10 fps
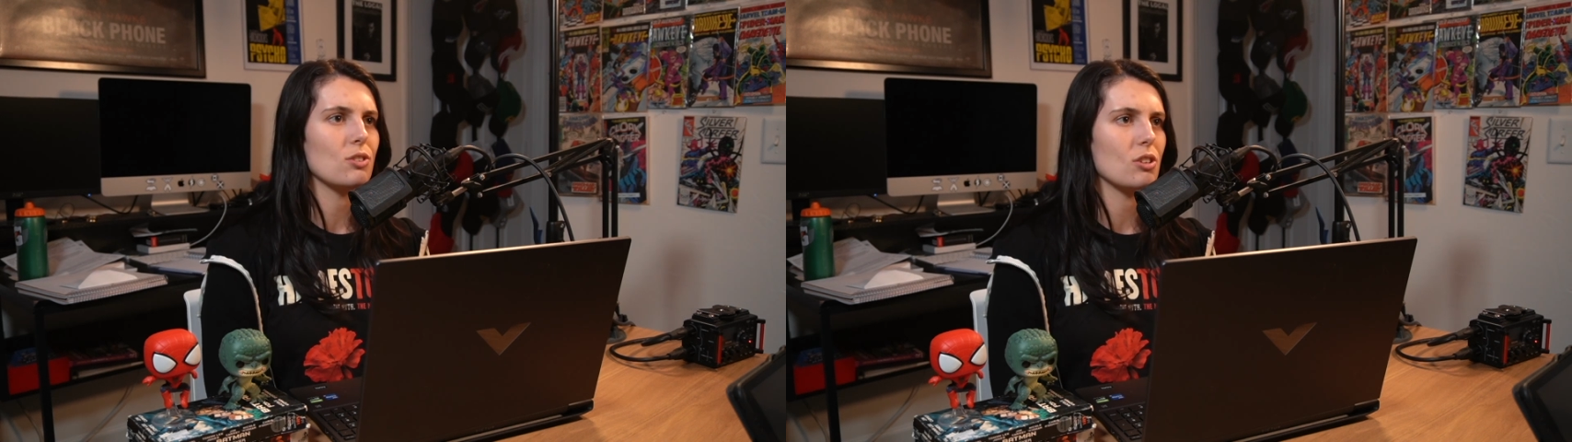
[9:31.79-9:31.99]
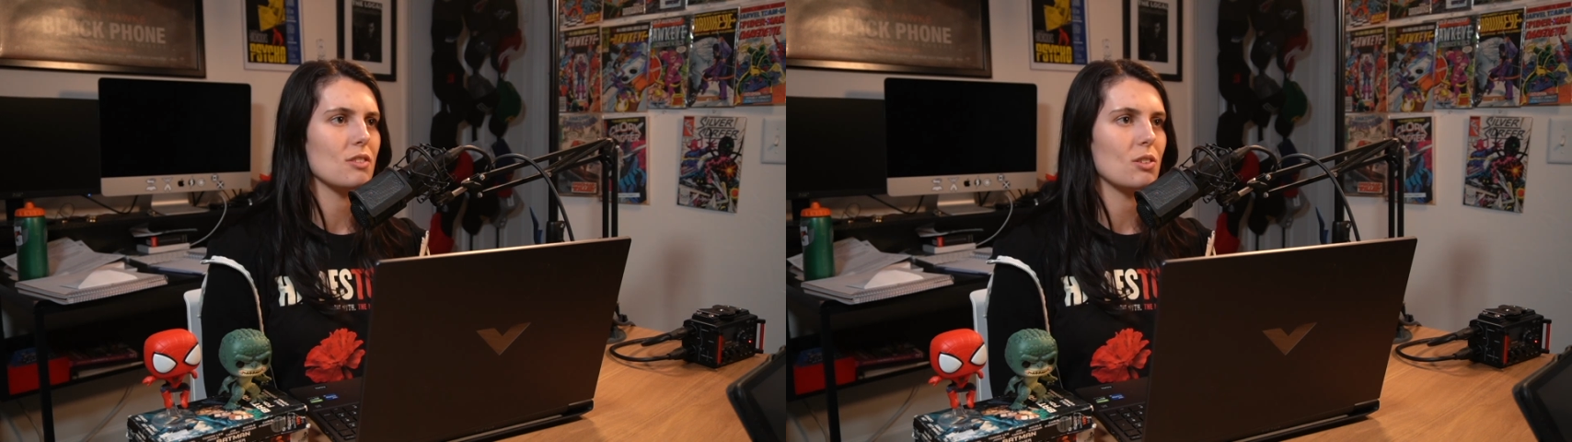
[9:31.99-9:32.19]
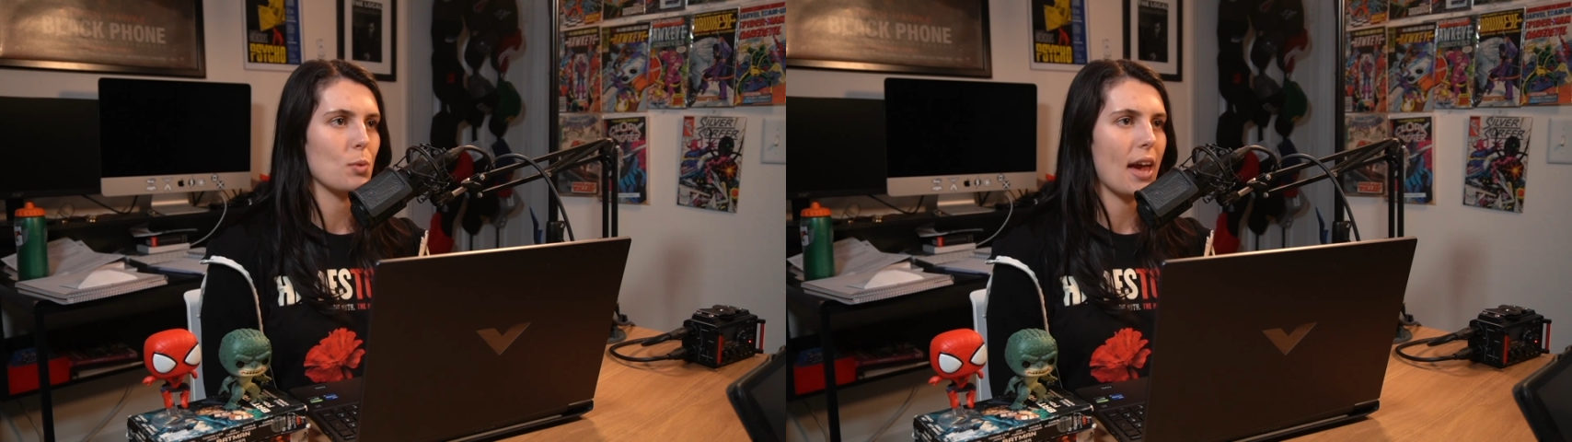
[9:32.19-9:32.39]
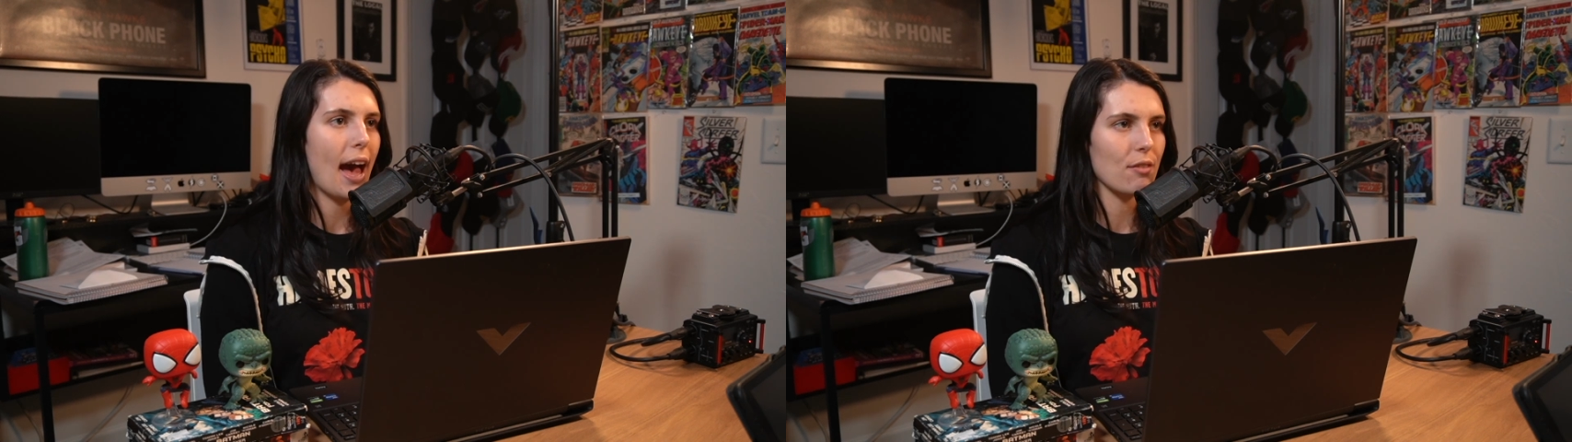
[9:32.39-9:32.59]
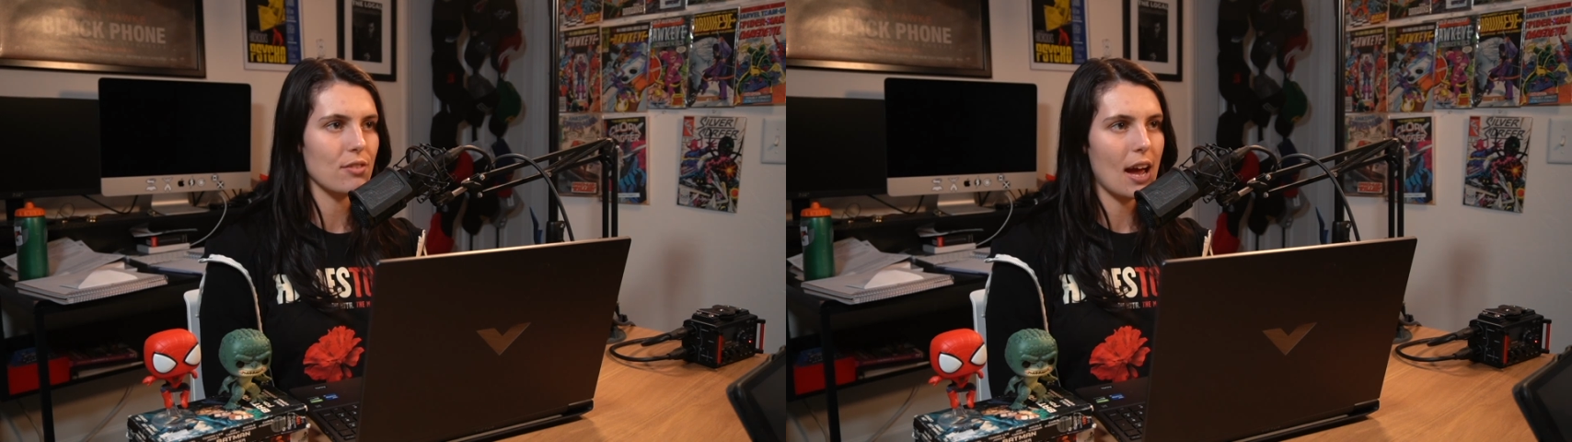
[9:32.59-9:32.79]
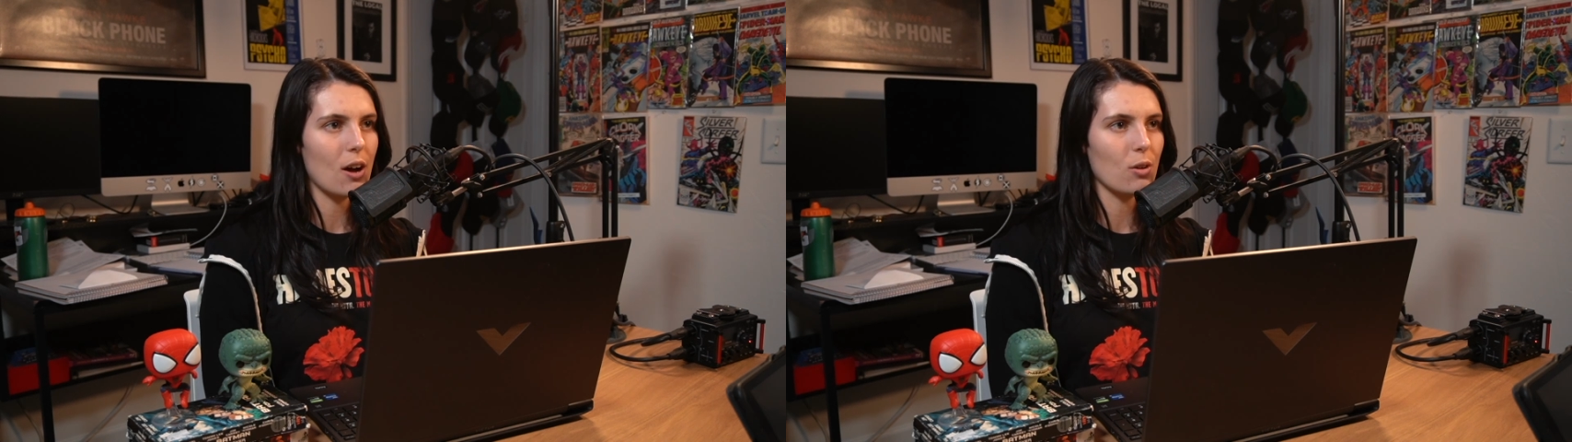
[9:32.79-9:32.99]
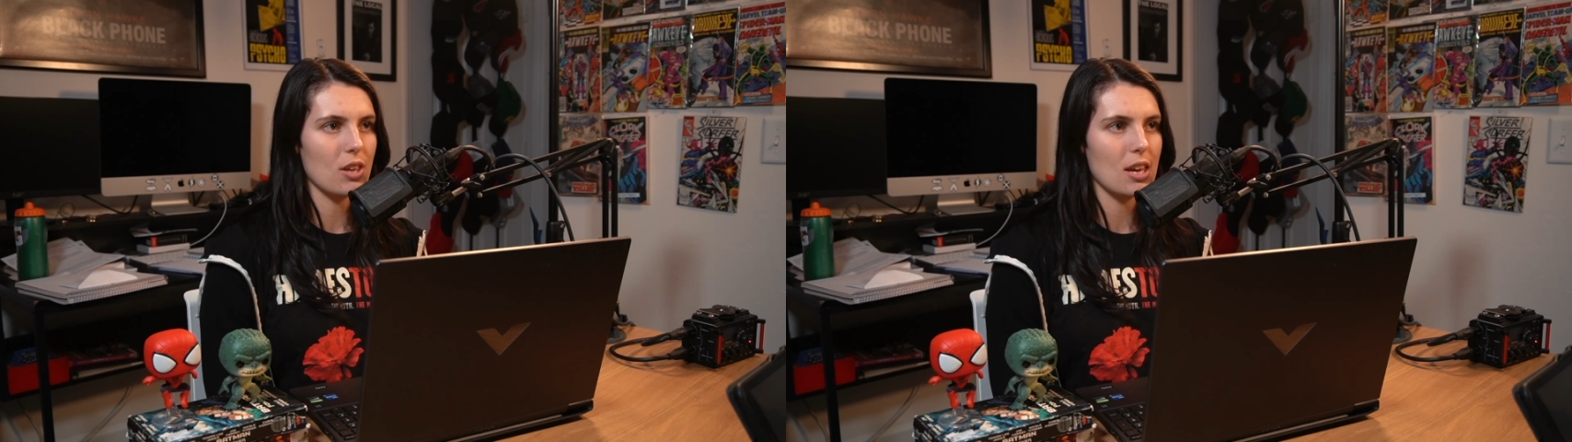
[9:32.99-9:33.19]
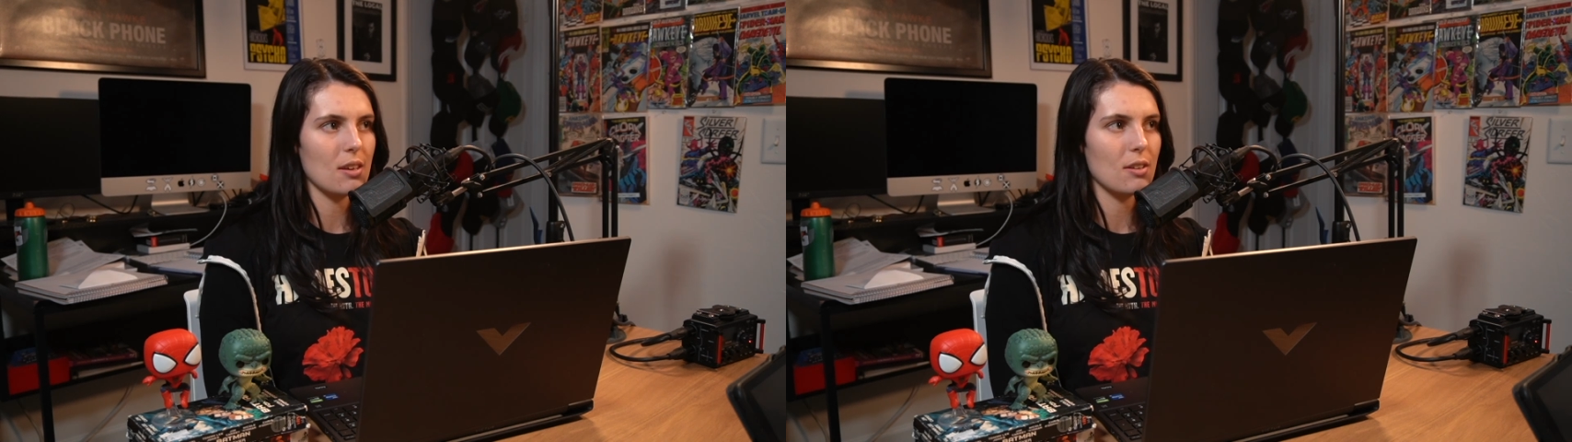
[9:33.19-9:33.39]
services we have now,
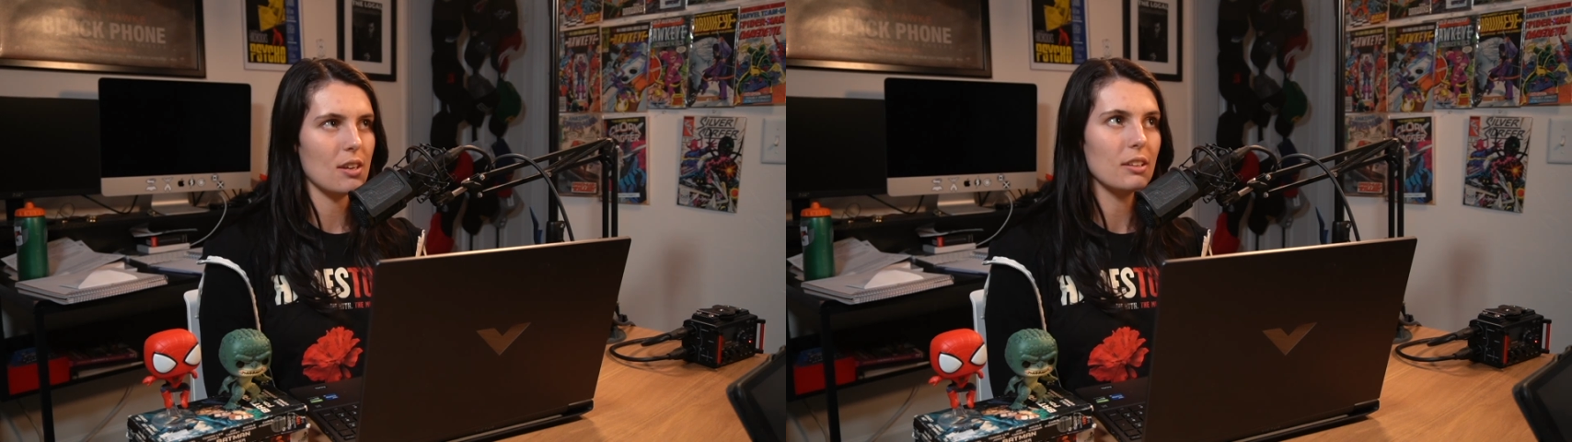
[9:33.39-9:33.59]
the